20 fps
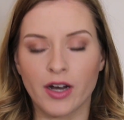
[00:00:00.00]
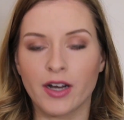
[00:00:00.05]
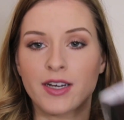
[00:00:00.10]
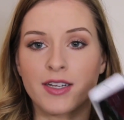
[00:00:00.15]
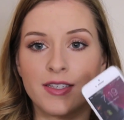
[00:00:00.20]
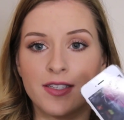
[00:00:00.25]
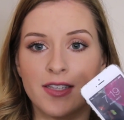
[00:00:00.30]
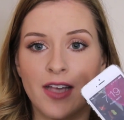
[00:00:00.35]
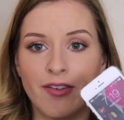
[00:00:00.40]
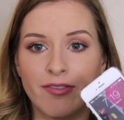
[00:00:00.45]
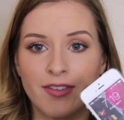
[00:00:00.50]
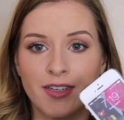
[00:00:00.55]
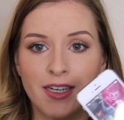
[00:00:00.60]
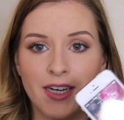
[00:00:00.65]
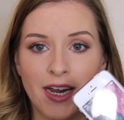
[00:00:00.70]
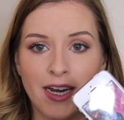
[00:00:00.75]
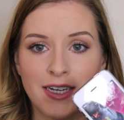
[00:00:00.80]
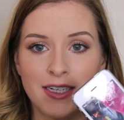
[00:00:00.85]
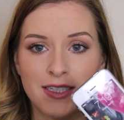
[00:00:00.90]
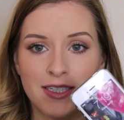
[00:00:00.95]
It is
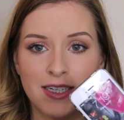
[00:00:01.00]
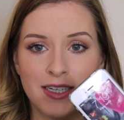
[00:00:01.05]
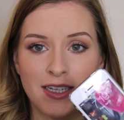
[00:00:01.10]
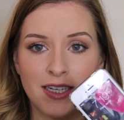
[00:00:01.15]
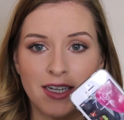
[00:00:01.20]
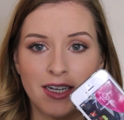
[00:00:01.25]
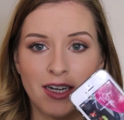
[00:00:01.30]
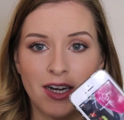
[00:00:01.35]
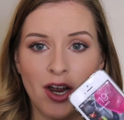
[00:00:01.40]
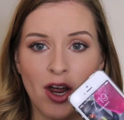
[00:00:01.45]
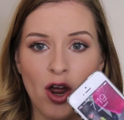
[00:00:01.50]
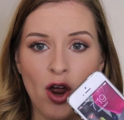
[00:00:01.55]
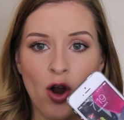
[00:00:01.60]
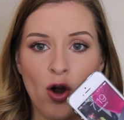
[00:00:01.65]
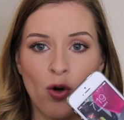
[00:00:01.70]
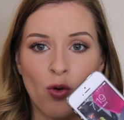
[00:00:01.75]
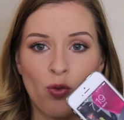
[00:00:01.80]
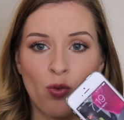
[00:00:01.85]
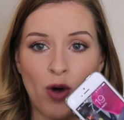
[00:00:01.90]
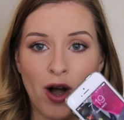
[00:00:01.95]
7:19
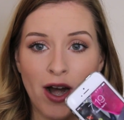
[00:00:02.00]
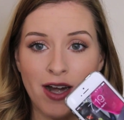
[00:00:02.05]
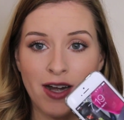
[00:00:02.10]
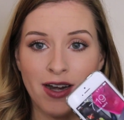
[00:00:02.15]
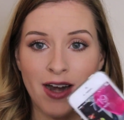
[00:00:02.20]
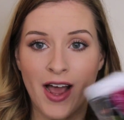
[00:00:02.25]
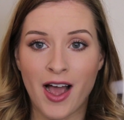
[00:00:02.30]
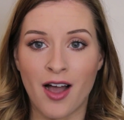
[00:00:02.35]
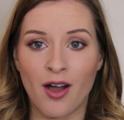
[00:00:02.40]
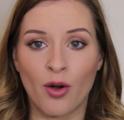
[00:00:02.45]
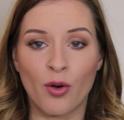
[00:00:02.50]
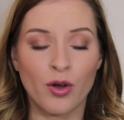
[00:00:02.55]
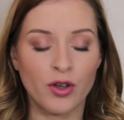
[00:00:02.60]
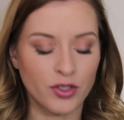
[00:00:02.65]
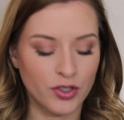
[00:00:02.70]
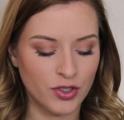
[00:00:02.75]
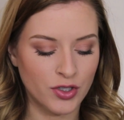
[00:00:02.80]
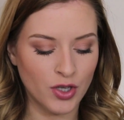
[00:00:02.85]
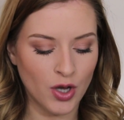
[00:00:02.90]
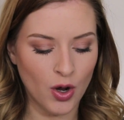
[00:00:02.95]
right now.
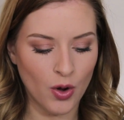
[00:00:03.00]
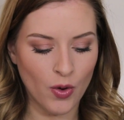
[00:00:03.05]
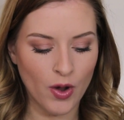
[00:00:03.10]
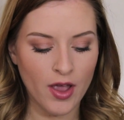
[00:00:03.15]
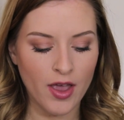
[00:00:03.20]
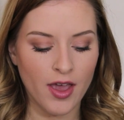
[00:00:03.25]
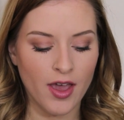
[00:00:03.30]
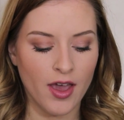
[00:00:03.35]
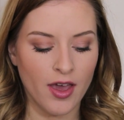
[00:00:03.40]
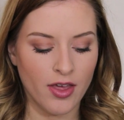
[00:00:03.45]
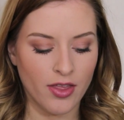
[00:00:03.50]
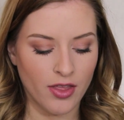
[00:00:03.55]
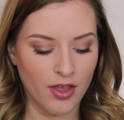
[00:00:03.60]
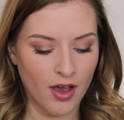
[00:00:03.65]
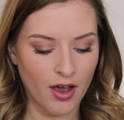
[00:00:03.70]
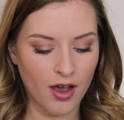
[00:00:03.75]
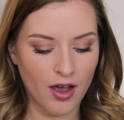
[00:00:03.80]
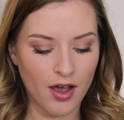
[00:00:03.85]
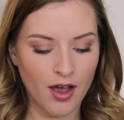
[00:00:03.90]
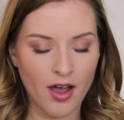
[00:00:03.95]
So
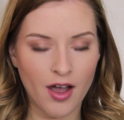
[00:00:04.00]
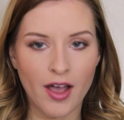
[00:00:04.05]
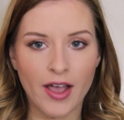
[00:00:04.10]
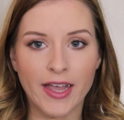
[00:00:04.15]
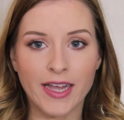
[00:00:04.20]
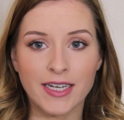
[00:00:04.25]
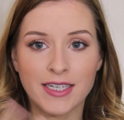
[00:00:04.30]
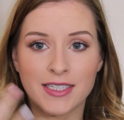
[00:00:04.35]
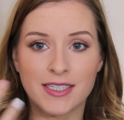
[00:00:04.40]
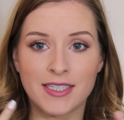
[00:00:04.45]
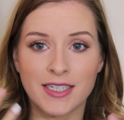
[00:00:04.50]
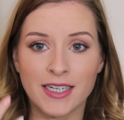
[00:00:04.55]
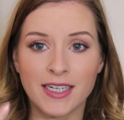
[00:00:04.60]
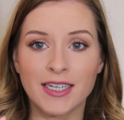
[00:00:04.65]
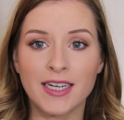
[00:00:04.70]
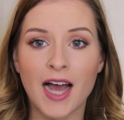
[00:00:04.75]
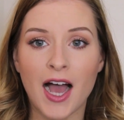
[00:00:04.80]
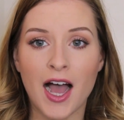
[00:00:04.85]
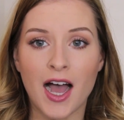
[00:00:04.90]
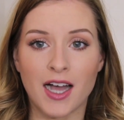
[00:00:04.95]
it
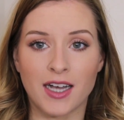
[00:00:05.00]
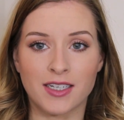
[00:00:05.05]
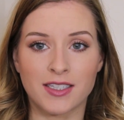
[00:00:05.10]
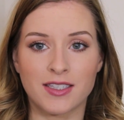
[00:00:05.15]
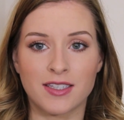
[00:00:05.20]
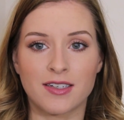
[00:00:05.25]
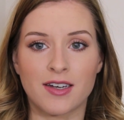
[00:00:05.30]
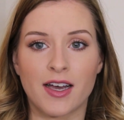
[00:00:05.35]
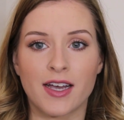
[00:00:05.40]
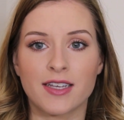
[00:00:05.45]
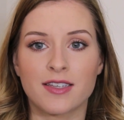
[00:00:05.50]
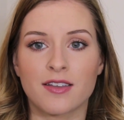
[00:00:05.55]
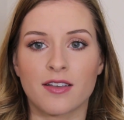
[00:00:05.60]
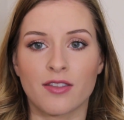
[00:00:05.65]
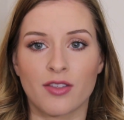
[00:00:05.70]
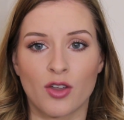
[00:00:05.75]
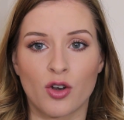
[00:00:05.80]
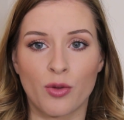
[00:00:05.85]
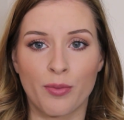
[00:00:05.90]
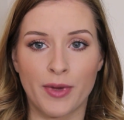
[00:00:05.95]
did oxidize a
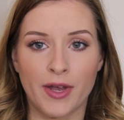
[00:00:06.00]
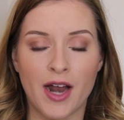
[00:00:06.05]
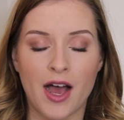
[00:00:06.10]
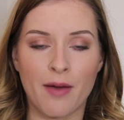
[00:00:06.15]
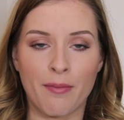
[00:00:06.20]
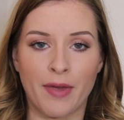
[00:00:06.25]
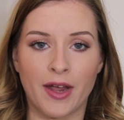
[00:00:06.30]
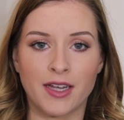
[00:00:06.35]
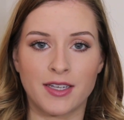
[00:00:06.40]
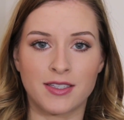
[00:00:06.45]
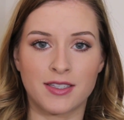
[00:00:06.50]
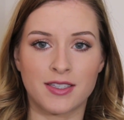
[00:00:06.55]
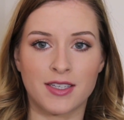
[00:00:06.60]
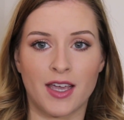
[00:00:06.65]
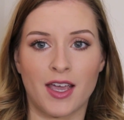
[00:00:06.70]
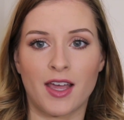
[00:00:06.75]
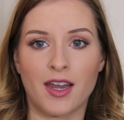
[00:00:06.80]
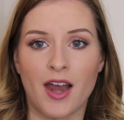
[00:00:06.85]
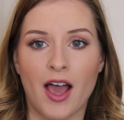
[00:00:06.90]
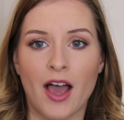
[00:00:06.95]
little bit on my
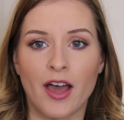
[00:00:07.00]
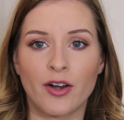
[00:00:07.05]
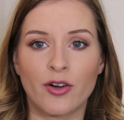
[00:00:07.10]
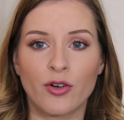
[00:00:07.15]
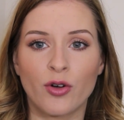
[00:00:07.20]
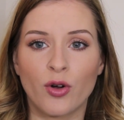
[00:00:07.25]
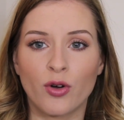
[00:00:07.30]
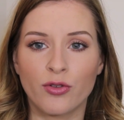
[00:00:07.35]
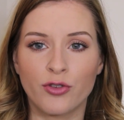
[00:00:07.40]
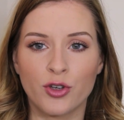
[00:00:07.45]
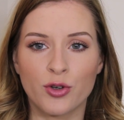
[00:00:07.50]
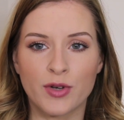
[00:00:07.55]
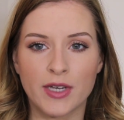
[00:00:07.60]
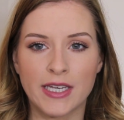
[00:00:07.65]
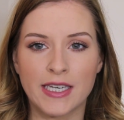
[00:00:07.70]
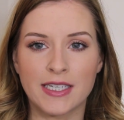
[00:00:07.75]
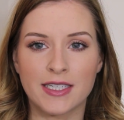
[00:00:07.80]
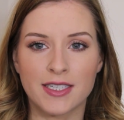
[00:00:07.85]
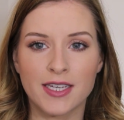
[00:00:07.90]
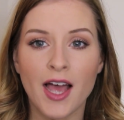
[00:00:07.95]
skin. I don't know if you
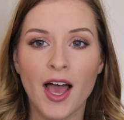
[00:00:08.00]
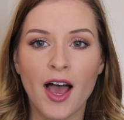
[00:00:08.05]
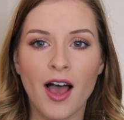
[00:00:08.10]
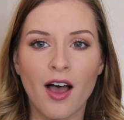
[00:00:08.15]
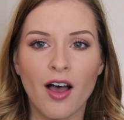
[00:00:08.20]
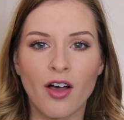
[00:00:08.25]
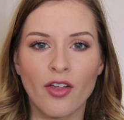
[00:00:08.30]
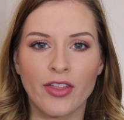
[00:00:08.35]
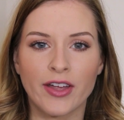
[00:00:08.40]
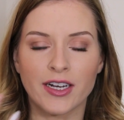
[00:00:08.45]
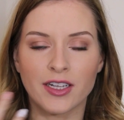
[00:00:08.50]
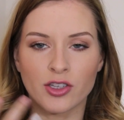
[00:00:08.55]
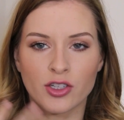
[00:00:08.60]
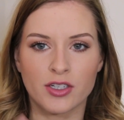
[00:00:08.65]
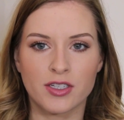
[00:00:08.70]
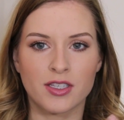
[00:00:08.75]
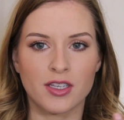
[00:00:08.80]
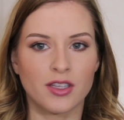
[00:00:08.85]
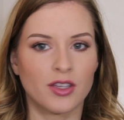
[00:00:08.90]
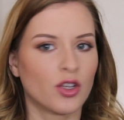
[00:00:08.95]
can tell that it
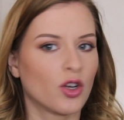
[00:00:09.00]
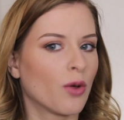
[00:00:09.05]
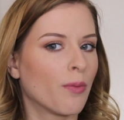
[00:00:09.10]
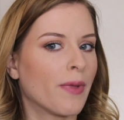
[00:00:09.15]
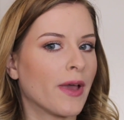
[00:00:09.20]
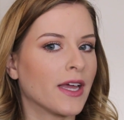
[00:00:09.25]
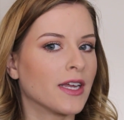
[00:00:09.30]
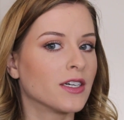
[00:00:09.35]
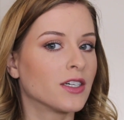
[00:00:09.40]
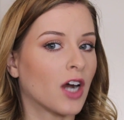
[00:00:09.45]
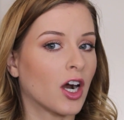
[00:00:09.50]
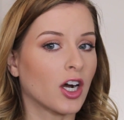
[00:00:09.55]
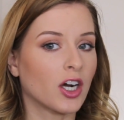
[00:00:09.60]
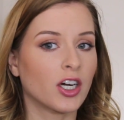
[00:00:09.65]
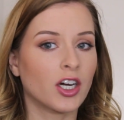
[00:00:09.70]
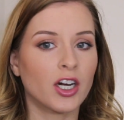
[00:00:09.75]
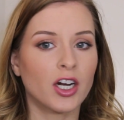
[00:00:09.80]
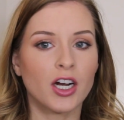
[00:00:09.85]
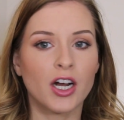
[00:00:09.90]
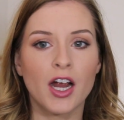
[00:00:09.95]
looks a little bit
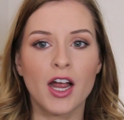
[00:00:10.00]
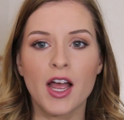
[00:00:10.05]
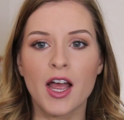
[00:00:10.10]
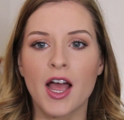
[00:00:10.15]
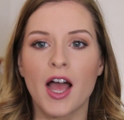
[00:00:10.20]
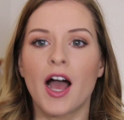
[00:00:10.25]
darker.